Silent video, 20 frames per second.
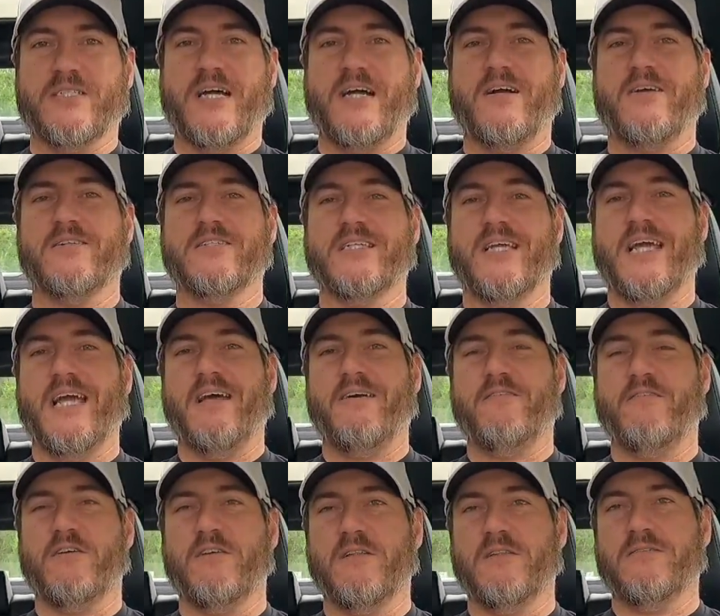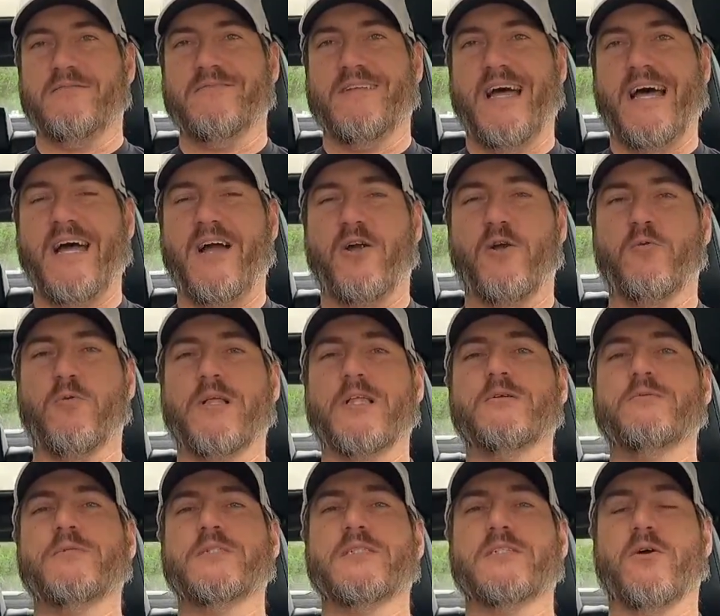tires that have a higher
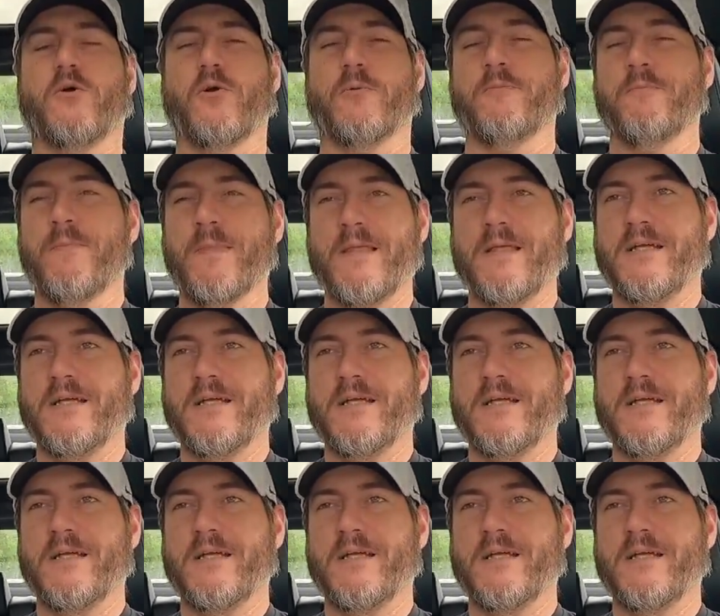rolling or